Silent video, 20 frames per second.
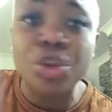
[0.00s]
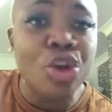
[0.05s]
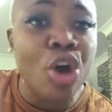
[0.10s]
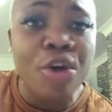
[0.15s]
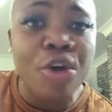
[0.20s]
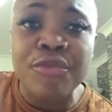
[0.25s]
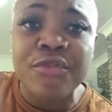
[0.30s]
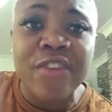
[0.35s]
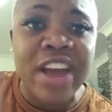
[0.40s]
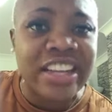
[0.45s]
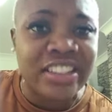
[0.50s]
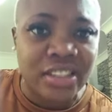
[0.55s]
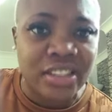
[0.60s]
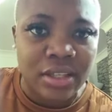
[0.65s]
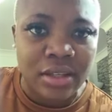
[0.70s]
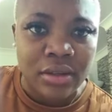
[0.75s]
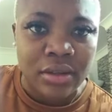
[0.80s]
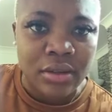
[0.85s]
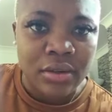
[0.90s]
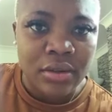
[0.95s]
not
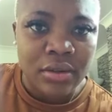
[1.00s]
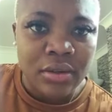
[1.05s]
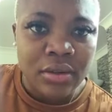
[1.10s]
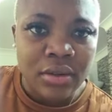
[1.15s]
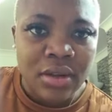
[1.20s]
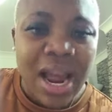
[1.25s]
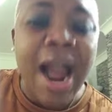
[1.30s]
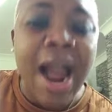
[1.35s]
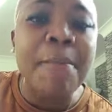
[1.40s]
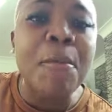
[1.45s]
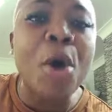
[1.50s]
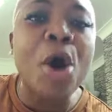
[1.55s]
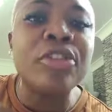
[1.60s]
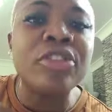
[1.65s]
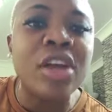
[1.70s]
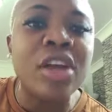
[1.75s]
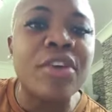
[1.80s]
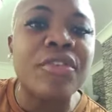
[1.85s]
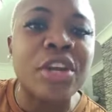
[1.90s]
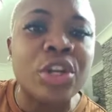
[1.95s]
ready. I'm
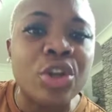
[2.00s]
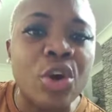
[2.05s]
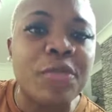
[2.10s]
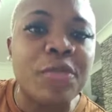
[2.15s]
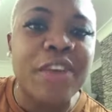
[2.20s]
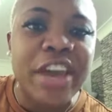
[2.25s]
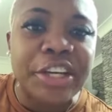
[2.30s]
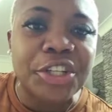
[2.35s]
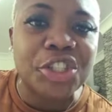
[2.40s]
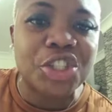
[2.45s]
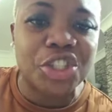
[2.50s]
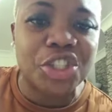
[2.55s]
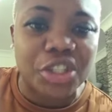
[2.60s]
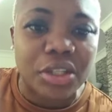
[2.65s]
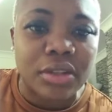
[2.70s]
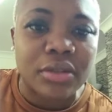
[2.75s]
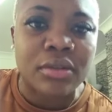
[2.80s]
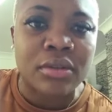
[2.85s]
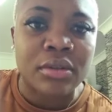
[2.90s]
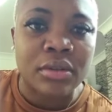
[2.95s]
under
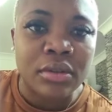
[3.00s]
renovation.